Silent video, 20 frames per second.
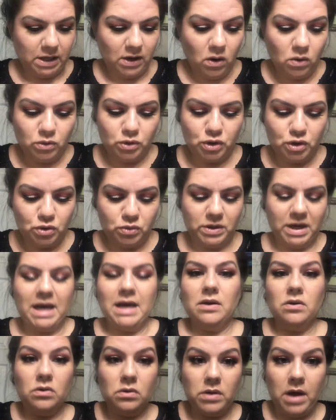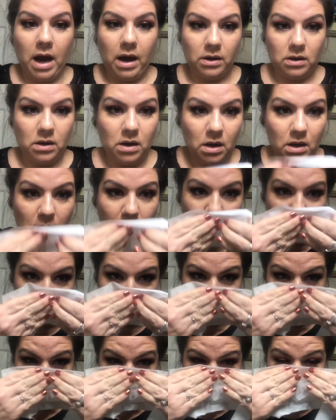like, oh shoot, can't do that.
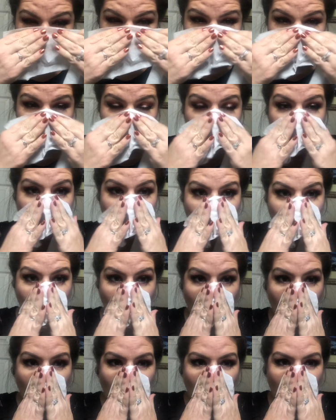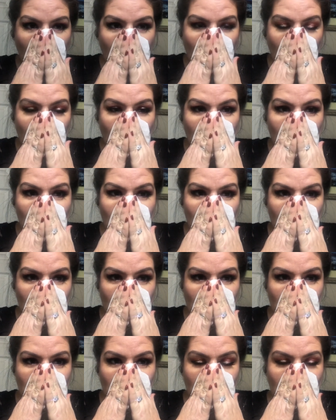So
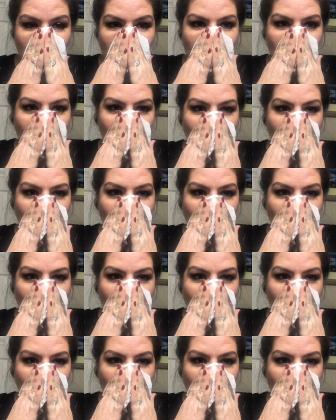let's see.